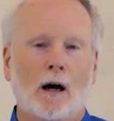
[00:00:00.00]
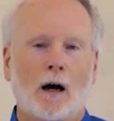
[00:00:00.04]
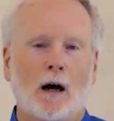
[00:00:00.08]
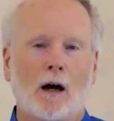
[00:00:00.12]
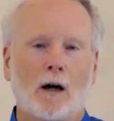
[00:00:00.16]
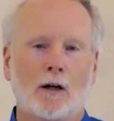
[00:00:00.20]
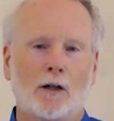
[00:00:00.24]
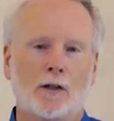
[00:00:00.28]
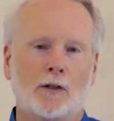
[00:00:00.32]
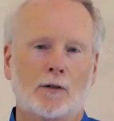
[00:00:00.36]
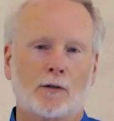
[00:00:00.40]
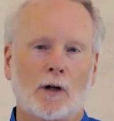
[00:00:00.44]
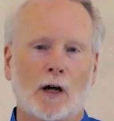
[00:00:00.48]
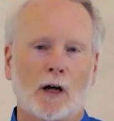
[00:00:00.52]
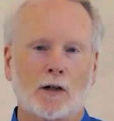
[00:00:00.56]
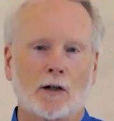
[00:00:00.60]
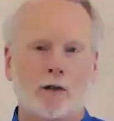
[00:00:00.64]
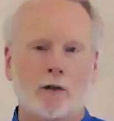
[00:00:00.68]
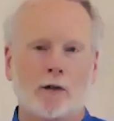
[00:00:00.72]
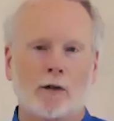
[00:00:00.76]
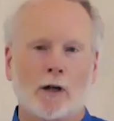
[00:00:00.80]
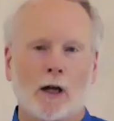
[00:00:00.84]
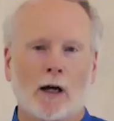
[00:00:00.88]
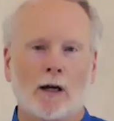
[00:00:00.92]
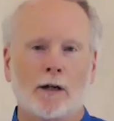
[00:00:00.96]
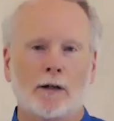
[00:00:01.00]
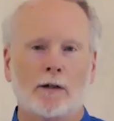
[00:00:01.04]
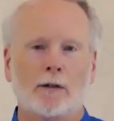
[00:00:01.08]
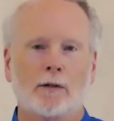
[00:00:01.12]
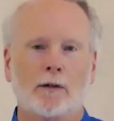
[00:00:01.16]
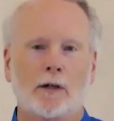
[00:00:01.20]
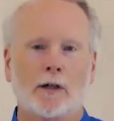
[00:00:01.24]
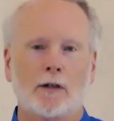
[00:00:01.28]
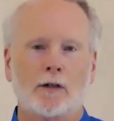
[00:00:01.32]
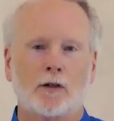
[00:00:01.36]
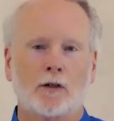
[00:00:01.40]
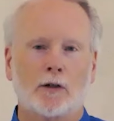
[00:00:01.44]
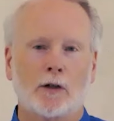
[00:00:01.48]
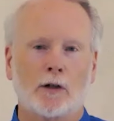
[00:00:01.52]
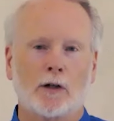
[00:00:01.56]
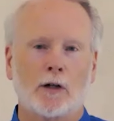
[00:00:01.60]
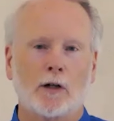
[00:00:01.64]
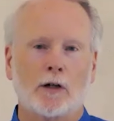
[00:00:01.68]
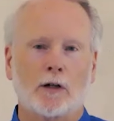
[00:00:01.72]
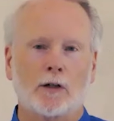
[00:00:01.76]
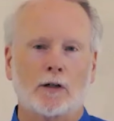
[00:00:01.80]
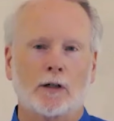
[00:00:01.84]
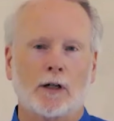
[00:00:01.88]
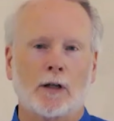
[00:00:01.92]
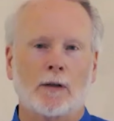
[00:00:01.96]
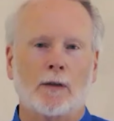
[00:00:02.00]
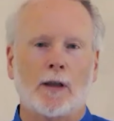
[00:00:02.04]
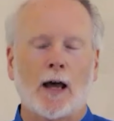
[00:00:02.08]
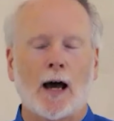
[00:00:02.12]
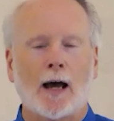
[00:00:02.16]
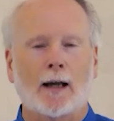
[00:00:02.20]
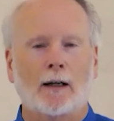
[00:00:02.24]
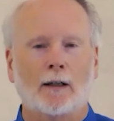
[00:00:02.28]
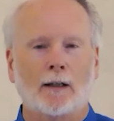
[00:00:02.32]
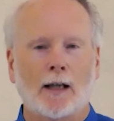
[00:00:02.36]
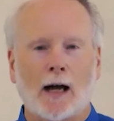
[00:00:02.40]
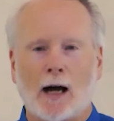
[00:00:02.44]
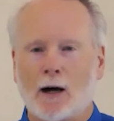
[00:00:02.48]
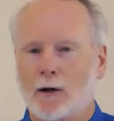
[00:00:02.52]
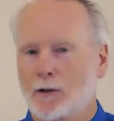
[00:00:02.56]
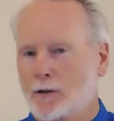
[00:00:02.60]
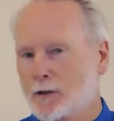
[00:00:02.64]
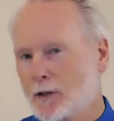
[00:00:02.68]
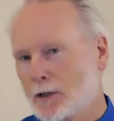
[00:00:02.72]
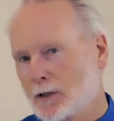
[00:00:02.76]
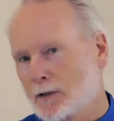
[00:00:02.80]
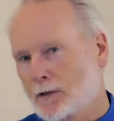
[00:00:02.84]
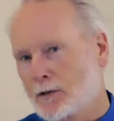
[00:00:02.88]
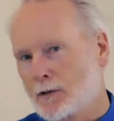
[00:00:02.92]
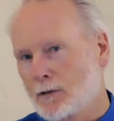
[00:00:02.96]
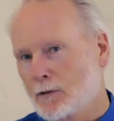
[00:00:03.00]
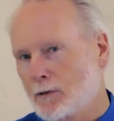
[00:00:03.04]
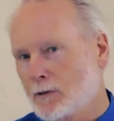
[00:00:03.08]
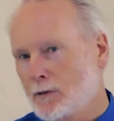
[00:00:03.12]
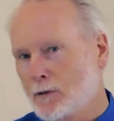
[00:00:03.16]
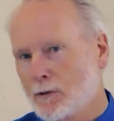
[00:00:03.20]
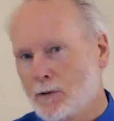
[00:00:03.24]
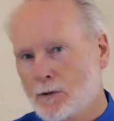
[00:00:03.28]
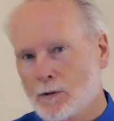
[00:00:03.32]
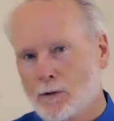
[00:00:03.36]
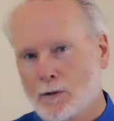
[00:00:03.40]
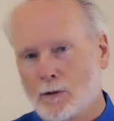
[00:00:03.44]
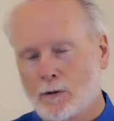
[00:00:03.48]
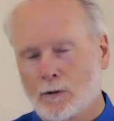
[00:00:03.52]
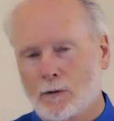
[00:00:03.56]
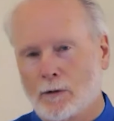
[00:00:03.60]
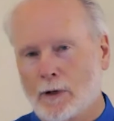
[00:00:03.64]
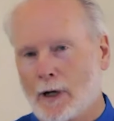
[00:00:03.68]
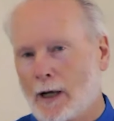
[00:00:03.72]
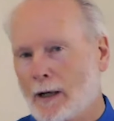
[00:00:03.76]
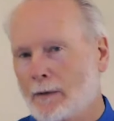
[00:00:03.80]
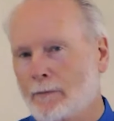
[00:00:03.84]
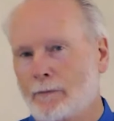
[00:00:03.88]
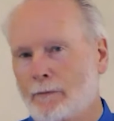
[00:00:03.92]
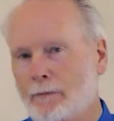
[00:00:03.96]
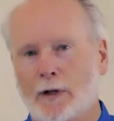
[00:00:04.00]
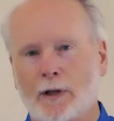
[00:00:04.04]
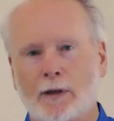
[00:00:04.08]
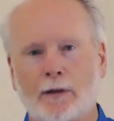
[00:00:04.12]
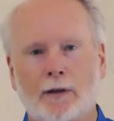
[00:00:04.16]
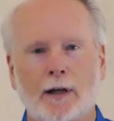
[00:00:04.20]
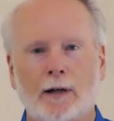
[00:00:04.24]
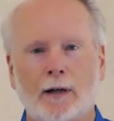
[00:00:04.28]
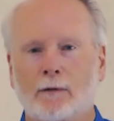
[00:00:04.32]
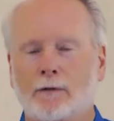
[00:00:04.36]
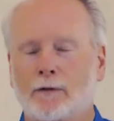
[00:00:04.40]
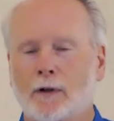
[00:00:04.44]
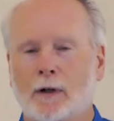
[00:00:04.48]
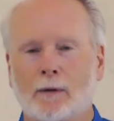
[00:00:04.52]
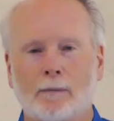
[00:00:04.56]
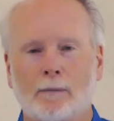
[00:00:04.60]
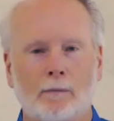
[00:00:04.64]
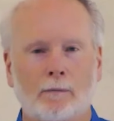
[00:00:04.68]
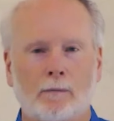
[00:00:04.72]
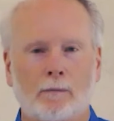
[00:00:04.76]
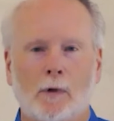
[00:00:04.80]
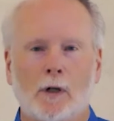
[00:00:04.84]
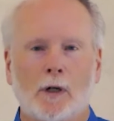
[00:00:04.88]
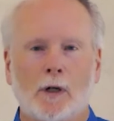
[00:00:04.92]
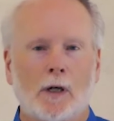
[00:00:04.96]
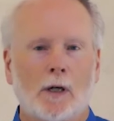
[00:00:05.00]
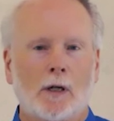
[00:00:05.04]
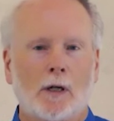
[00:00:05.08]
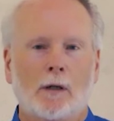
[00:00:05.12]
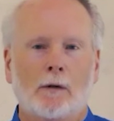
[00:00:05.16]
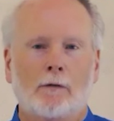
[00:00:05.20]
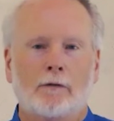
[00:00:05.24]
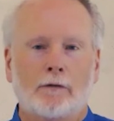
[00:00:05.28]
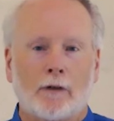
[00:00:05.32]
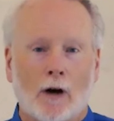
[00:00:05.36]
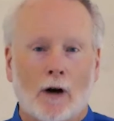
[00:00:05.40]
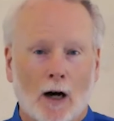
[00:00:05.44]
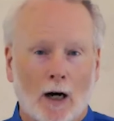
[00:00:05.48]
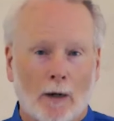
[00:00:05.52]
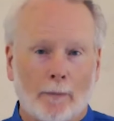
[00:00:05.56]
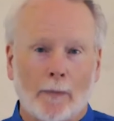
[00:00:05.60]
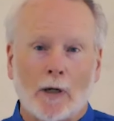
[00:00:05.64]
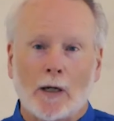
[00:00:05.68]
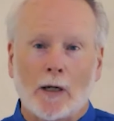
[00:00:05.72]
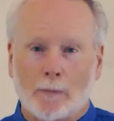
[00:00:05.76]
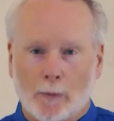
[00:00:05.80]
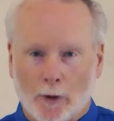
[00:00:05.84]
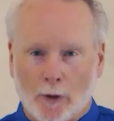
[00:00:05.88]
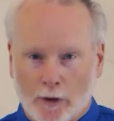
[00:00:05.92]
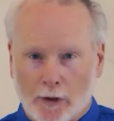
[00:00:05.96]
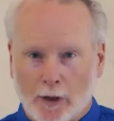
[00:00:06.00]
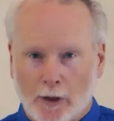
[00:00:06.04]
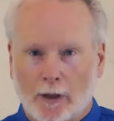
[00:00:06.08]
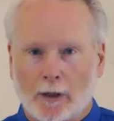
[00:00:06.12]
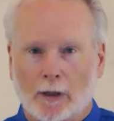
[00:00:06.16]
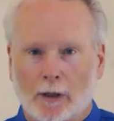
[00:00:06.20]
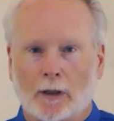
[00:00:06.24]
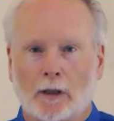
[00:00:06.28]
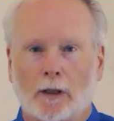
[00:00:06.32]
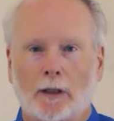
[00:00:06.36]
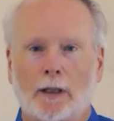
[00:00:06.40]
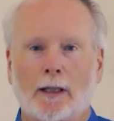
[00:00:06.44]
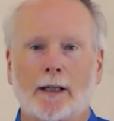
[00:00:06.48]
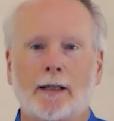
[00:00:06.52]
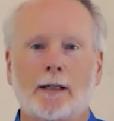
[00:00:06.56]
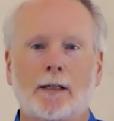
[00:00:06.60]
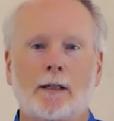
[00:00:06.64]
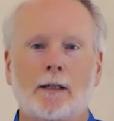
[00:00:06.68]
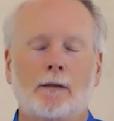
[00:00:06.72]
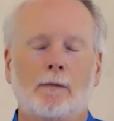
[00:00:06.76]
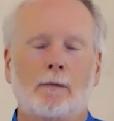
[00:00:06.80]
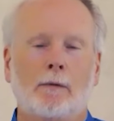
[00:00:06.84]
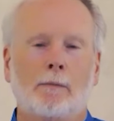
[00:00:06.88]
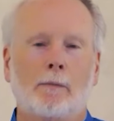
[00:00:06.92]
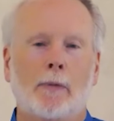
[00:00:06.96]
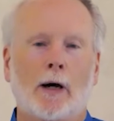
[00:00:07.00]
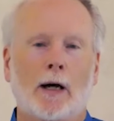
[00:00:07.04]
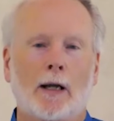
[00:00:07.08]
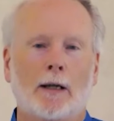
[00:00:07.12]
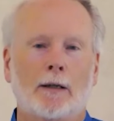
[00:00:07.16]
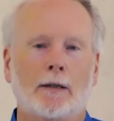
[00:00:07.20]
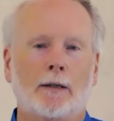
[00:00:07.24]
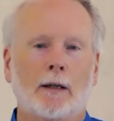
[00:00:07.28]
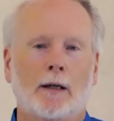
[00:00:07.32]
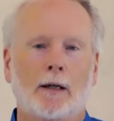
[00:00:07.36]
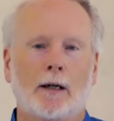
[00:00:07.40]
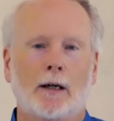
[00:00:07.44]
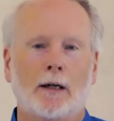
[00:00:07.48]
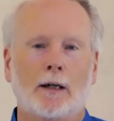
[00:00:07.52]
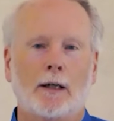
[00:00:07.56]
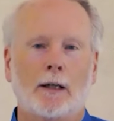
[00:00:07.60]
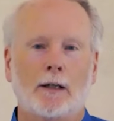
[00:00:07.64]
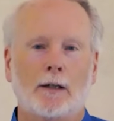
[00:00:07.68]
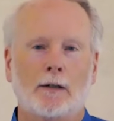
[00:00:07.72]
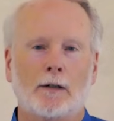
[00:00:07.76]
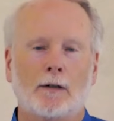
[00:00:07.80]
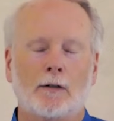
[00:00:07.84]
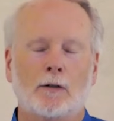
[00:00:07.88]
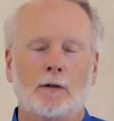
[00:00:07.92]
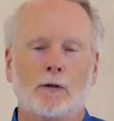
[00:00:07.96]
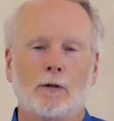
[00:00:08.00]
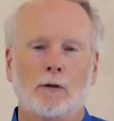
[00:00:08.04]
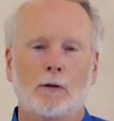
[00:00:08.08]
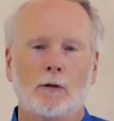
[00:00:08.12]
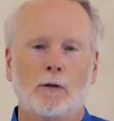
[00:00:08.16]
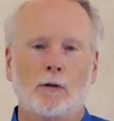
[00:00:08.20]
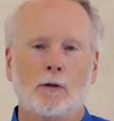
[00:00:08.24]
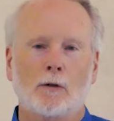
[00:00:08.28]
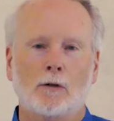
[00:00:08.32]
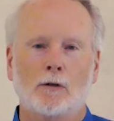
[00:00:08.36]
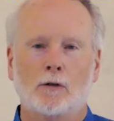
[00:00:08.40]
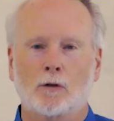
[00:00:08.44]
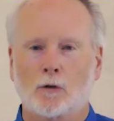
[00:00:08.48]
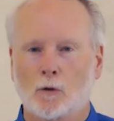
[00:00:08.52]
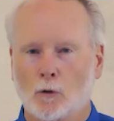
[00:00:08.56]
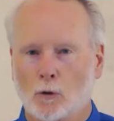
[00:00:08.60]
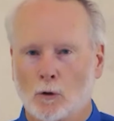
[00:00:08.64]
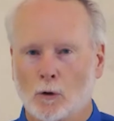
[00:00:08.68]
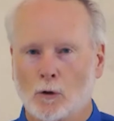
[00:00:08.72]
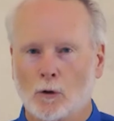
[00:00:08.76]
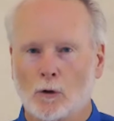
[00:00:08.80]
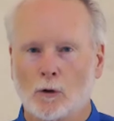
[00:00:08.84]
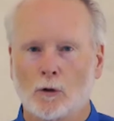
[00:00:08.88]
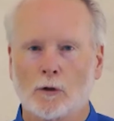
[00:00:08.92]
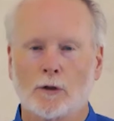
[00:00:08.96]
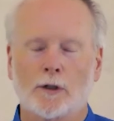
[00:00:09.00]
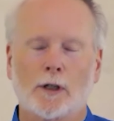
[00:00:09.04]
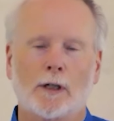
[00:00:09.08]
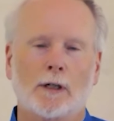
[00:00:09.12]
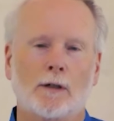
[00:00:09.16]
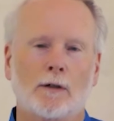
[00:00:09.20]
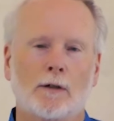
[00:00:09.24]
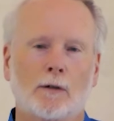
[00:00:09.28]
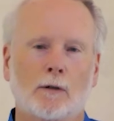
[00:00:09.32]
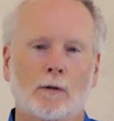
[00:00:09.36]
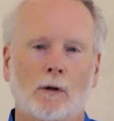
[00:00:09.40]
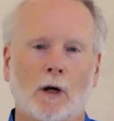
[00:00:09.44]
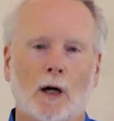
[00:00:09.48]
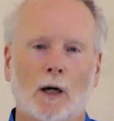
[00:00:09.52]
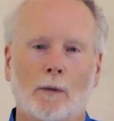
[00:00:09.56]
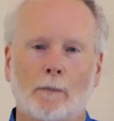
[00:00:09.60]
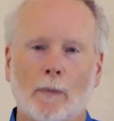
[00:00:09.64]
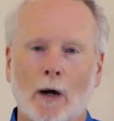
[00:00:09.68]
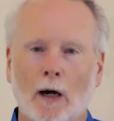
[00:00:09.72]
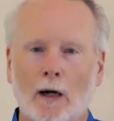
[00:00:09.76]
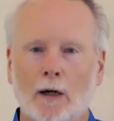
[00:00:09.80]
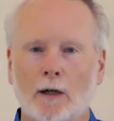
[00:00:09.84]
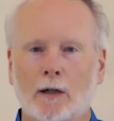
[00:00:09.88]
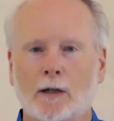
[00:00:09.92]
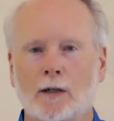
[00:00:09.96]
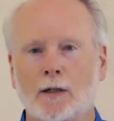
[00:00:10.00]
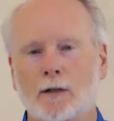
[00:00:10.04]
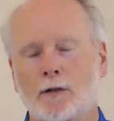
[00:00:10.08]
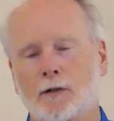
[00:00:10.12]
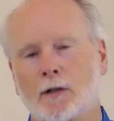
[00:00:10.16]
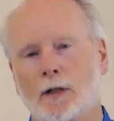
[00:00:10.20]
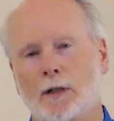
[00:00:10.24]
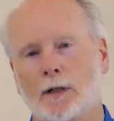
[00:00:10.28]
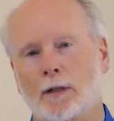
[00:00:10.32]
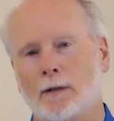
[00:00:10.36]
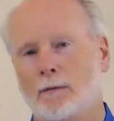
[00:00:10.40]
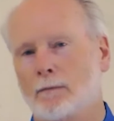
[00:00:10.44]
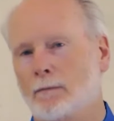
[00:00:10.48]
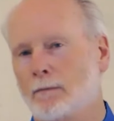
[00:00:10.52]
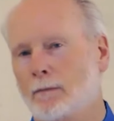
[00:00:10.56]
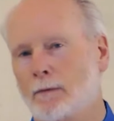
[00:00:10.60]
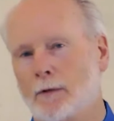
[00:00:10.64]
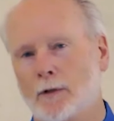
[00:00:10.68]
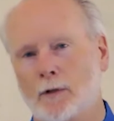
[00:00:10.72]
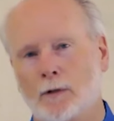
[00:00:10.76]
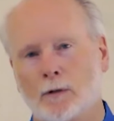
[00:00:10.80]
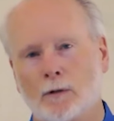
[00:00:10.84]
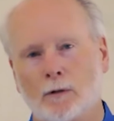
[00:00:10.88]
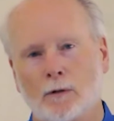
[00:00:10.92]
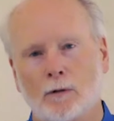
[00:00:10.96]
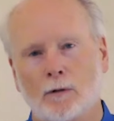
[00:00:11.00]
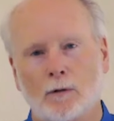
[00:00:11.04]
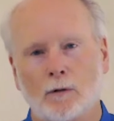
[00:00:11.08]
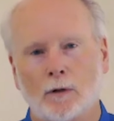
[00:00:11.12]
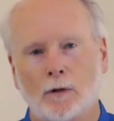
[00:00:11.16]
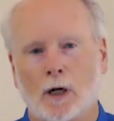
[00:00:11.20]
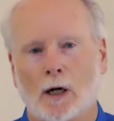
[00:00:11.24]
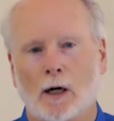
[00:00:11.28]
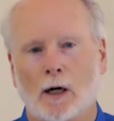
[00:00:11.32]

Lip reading: are structured under a church, and that allows us to do everything from farming particularly, but to schools and to our markets and to